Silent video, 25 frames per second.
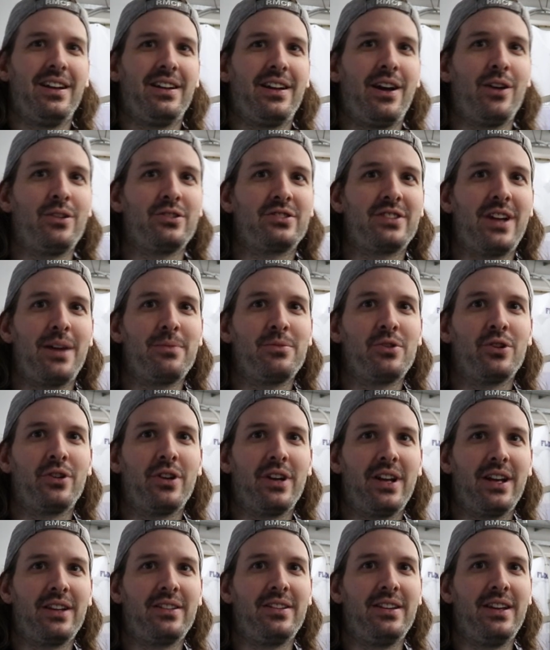Now it's time to
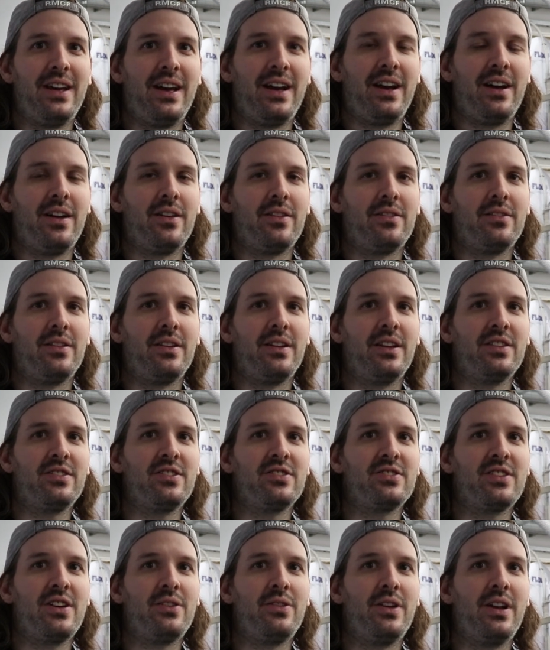connect the air. The
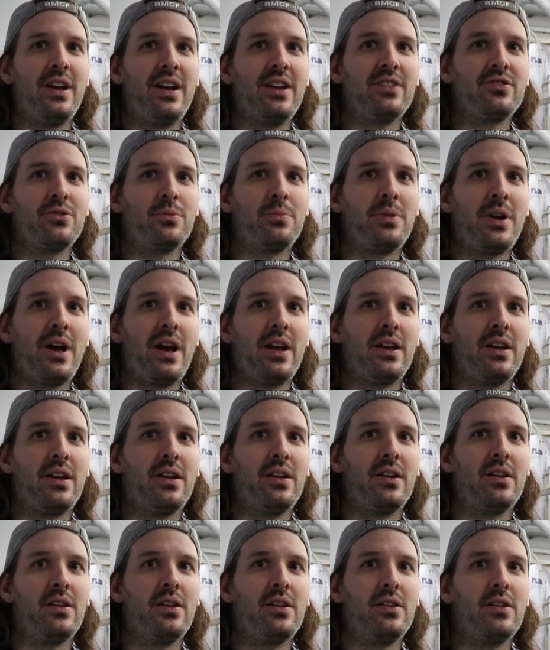necessary air supply
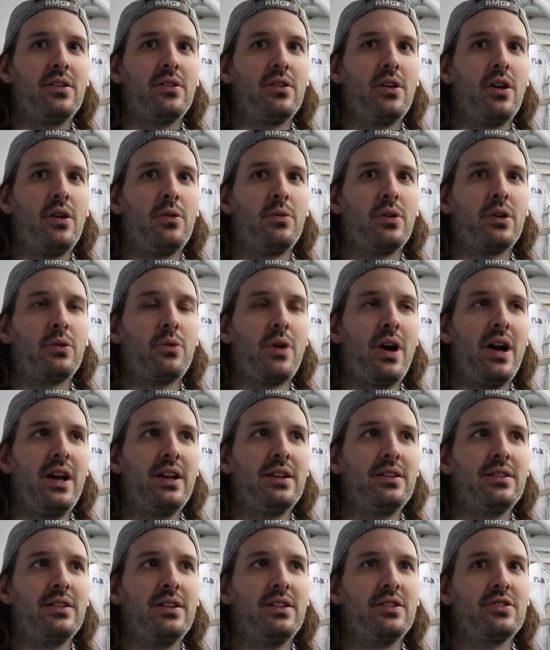
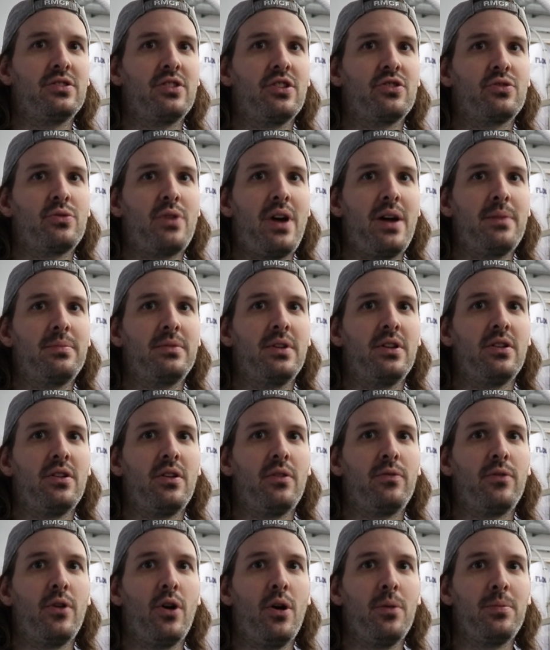required is described in
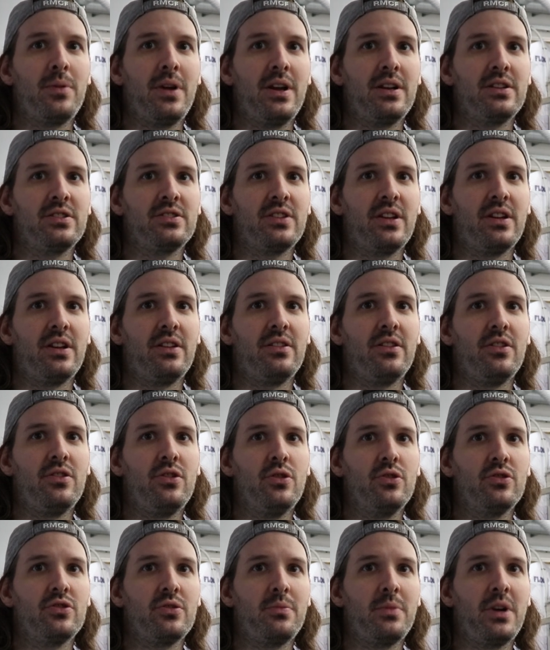the floor plans and in the
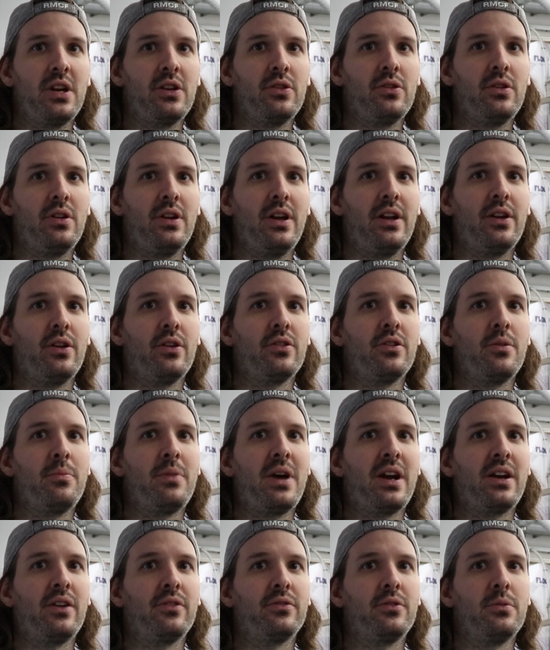user manual and on the
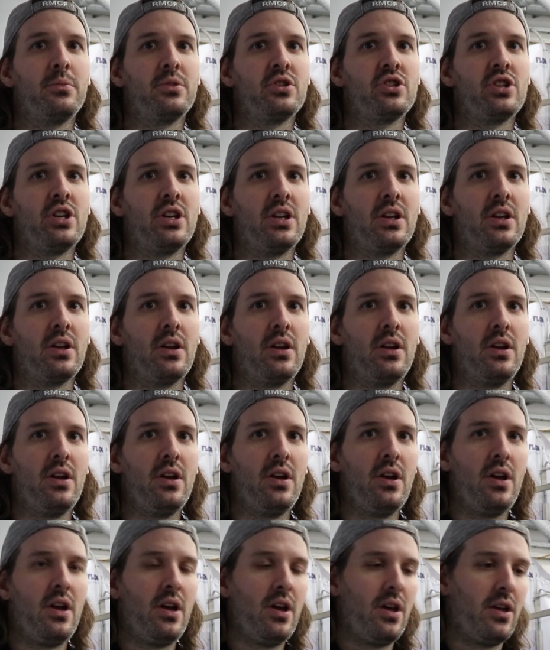back of the machine.
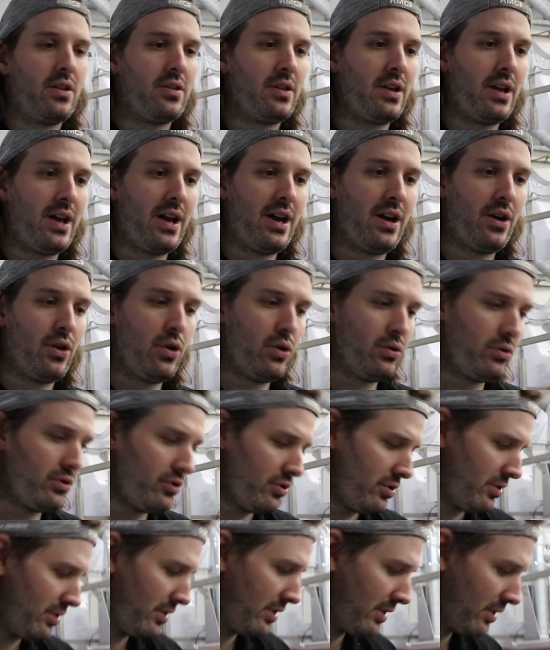The air hose
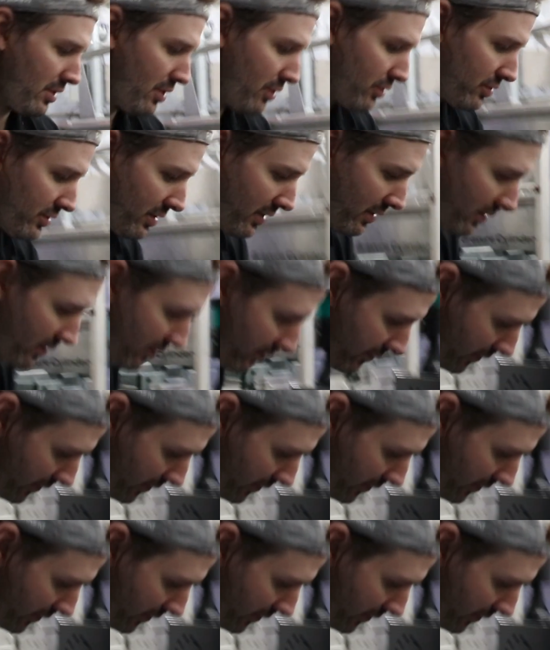goes in